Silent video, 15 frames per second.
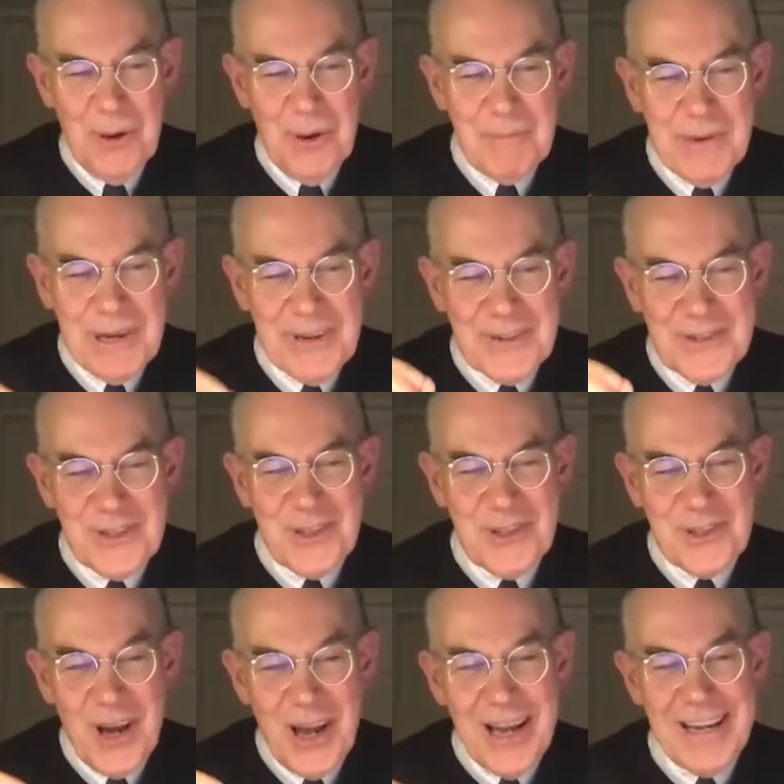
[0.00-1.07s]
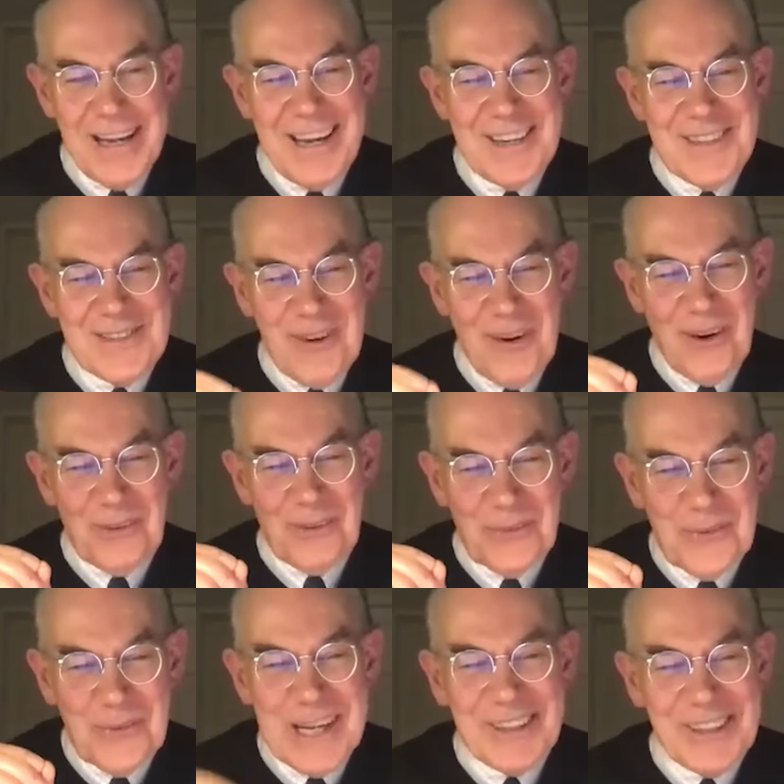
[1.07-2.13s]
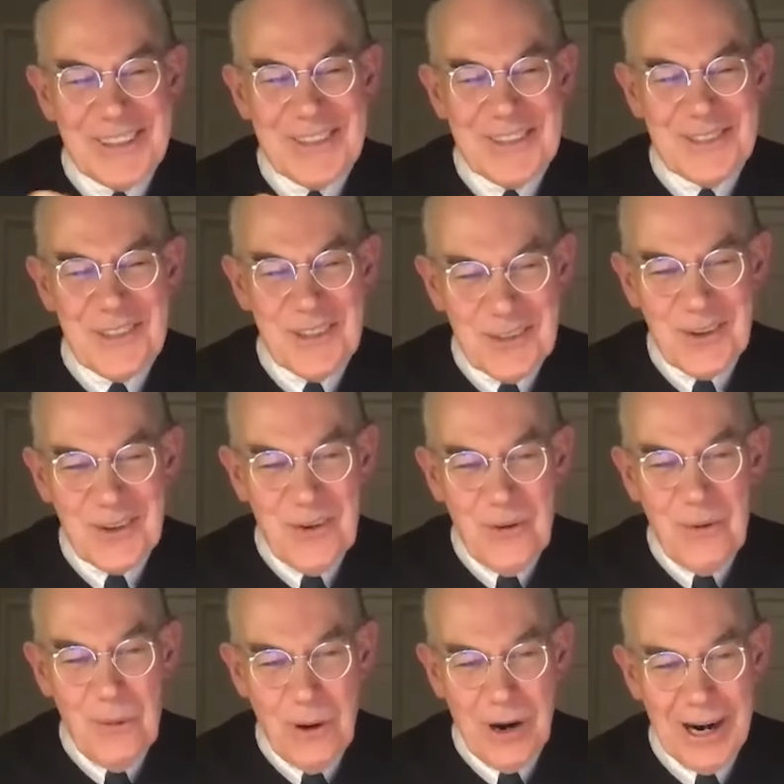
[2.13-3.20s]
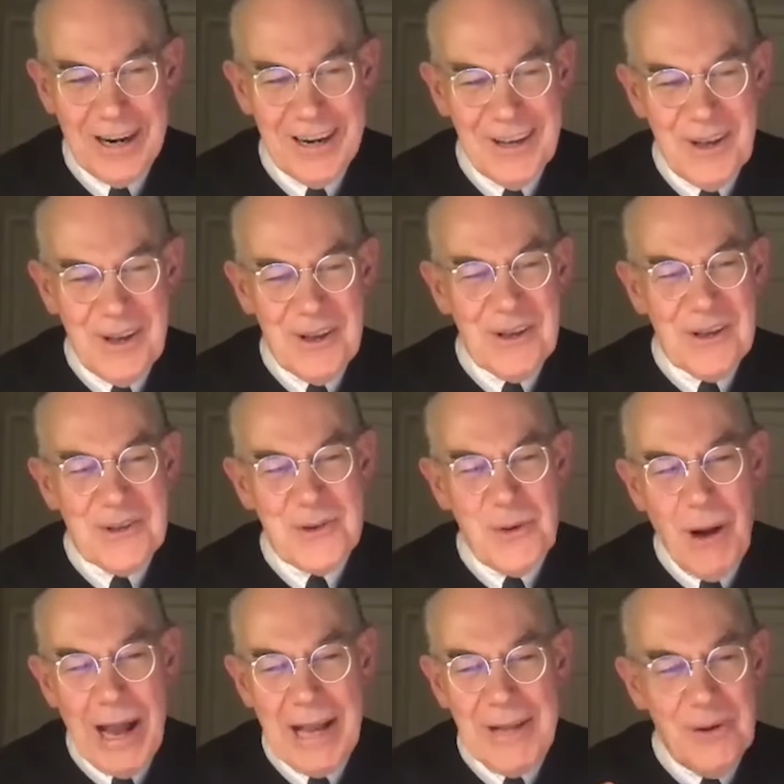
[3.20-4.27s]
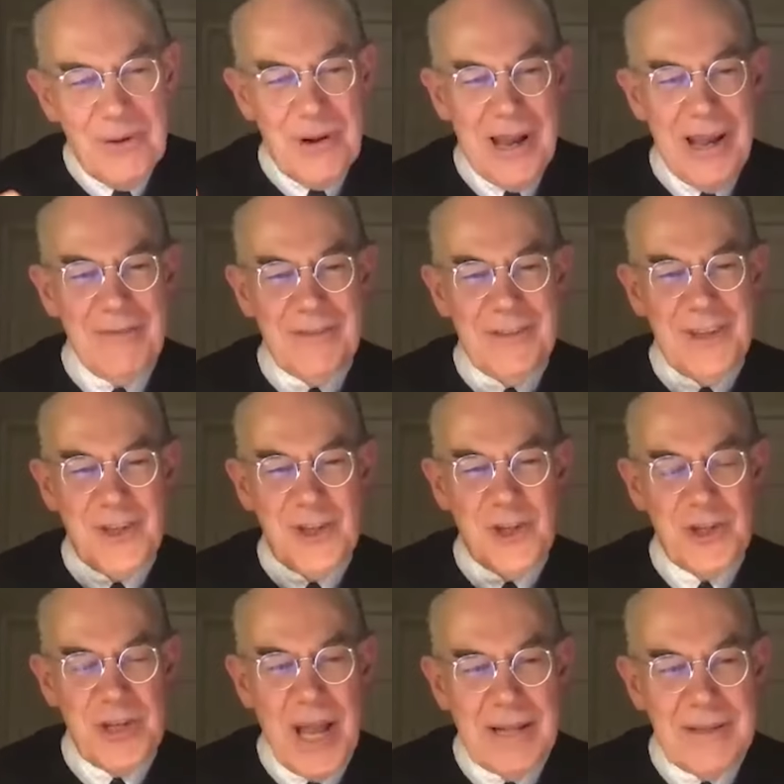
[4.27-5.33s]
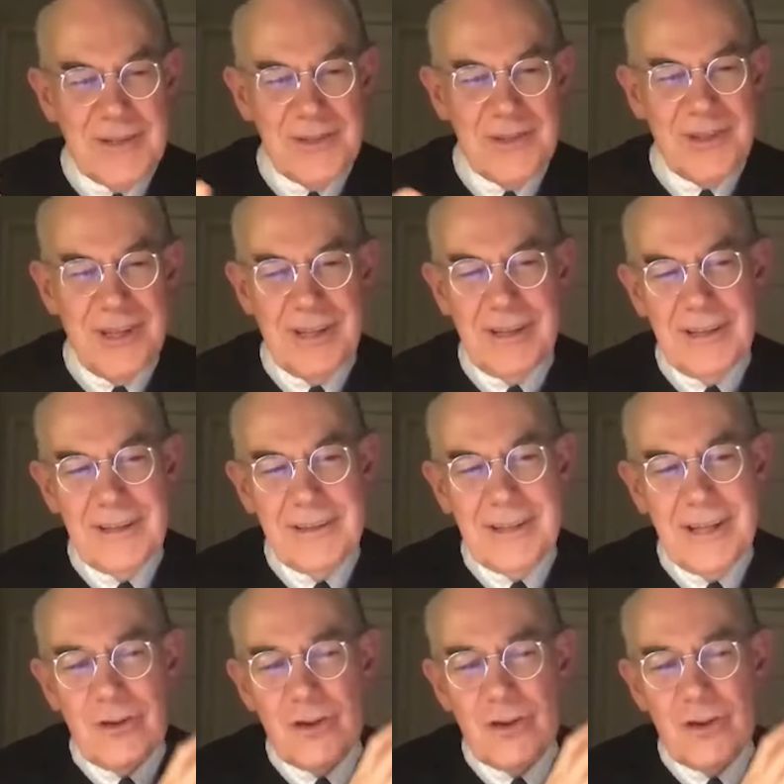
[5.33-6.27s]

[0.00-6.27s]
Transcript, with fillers: because the Chinese are realists to the core. So I don't have this sense that the